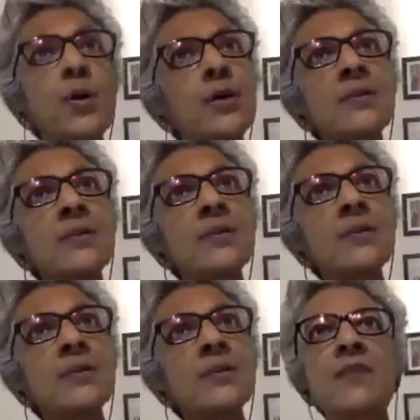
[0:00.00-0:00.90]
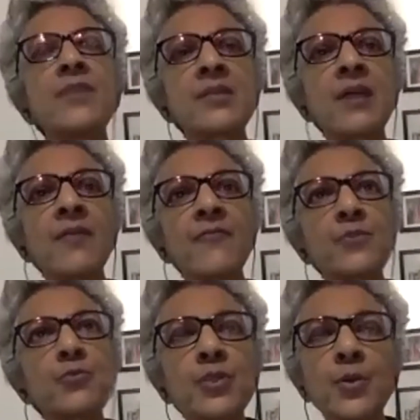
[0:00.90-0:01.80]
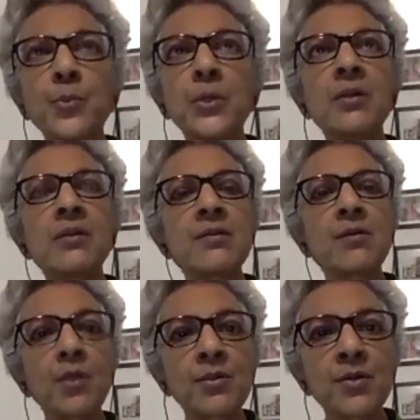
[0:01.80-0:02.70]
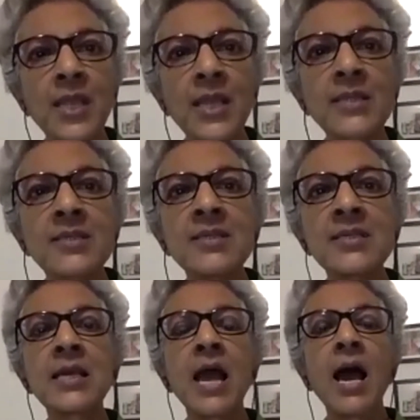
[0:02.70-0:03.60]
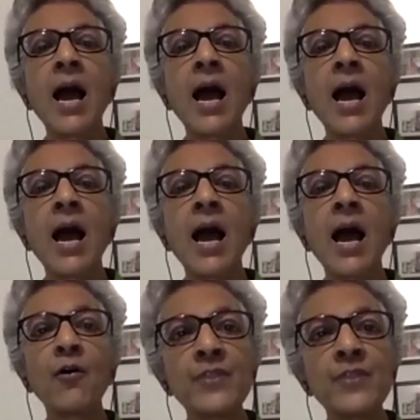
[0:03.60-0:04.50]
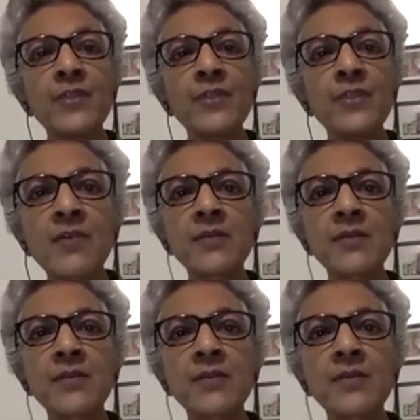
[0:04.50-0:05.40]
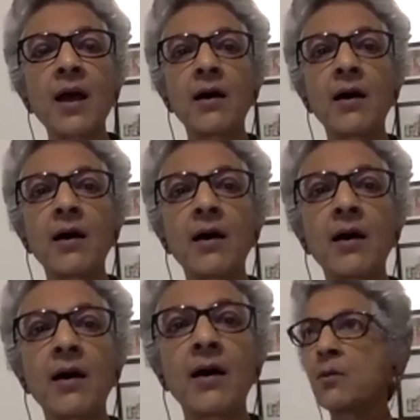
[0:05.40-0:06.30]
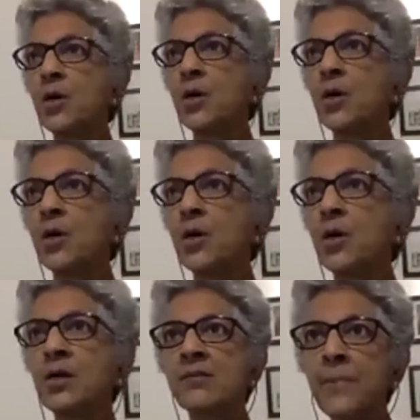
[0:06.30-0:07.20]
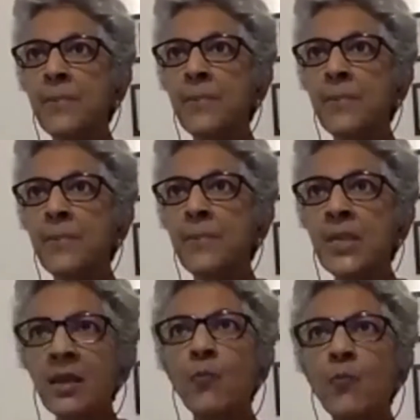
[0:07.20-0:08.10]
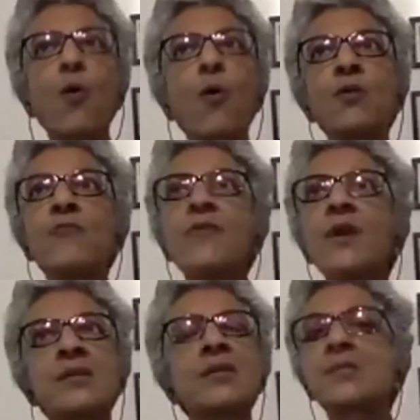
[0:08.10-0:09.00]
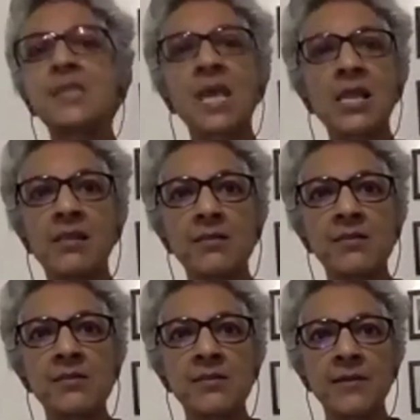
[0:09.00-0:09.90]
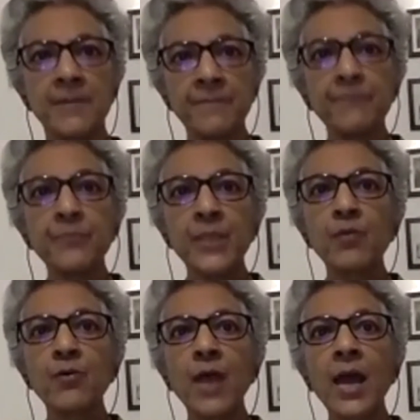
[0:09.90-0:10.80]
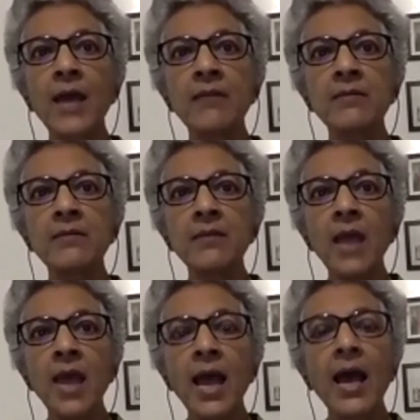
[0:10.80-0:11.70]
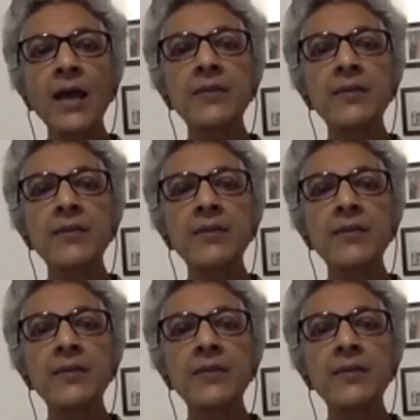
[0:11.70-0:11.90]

has to save itself too. The world is also an entity. I often think of us, the world as a being with all of us as cells, you know, and